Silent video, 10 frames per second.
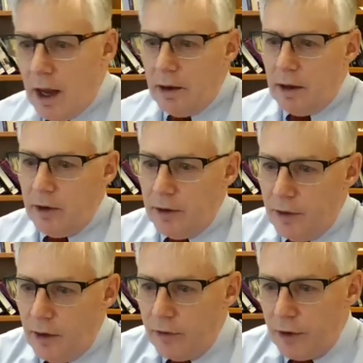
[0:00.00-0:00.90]
i'm gonna
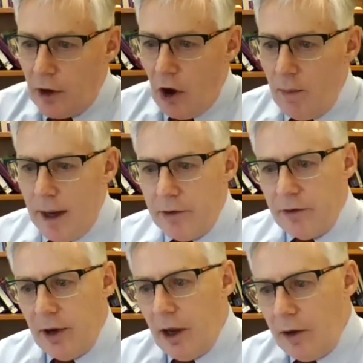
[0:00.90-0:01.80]
there's a comment
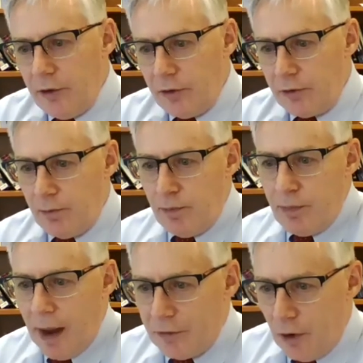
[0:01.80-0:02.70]
uh, i'll just
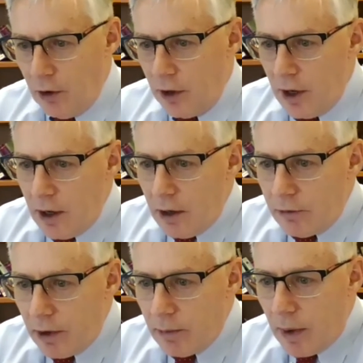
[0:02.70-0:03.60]
pass on
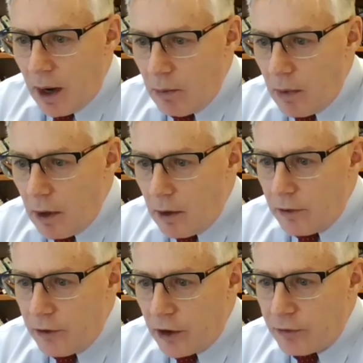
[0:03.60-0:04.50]
from um,
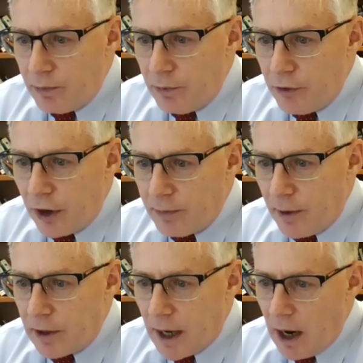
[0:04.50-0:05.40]
Jas-
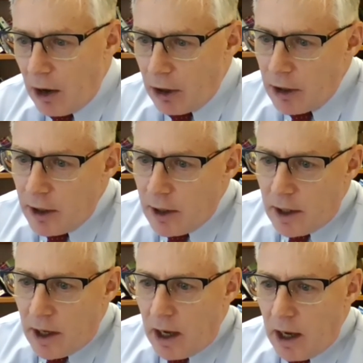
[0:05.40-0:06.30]
Jasper
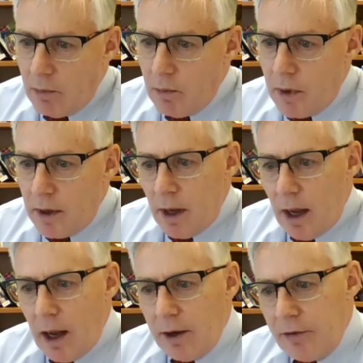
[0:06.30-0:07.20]
Um,
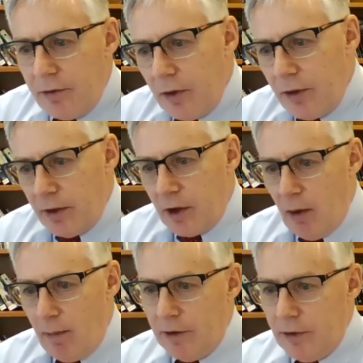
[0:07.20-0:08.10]
and I think the
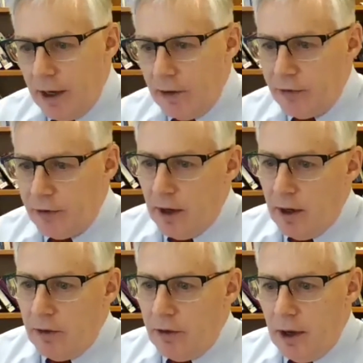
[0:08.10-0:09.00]
comment is
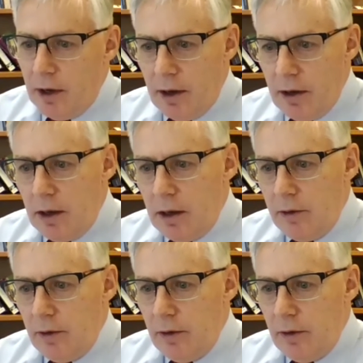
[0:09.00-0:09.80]
that uh,